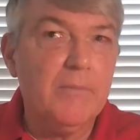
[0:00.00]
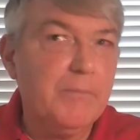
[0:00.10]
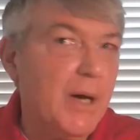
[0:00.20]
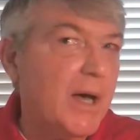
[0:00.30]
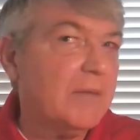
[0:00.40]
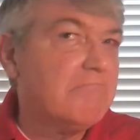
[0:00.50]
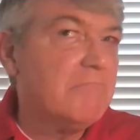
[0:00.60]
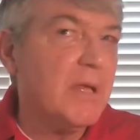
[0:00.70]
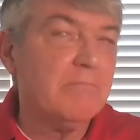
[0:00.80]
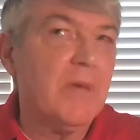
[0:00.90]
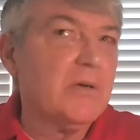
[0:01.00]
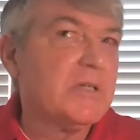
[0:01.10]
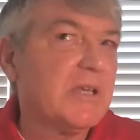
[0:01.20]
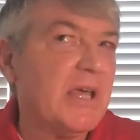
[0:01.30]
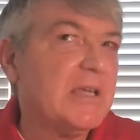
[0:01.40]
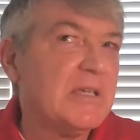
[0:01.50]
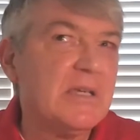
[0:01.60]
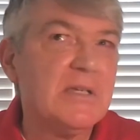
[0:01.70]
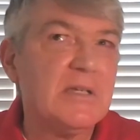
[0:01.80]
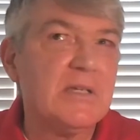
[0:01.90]
But in most
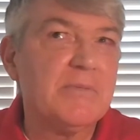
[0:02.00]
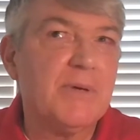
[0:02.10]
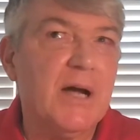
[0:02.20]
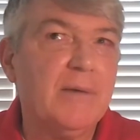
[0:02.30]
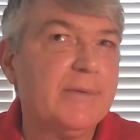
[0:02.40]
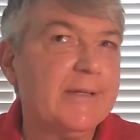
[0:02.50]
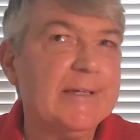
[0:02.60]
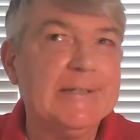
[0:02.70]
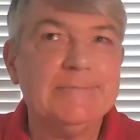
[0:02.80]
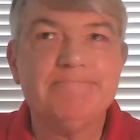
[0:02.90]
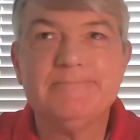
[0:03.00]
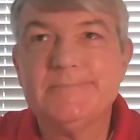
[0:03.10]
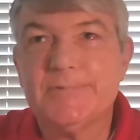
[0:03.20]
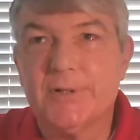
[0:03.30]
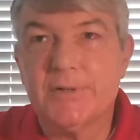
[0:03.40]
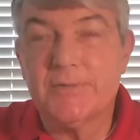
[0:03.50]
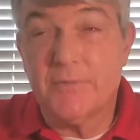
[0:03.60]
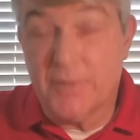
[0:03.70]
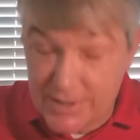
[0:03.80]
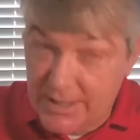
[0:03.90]
cases, it's probably
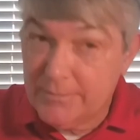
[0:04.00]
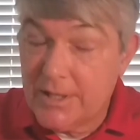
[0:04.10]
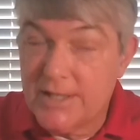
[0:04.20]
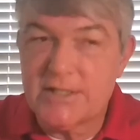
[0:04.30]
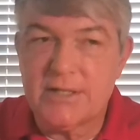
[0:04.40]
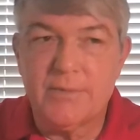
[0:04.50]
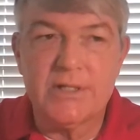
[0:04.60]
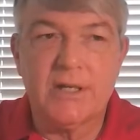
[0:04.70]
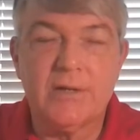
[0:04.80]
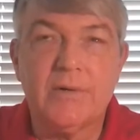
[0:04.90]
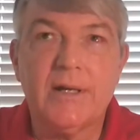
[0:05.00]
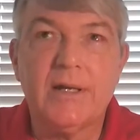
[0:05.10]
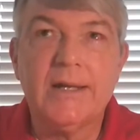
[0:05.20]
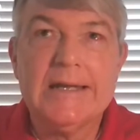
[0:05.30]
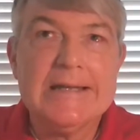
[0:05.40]
for some customers anyway,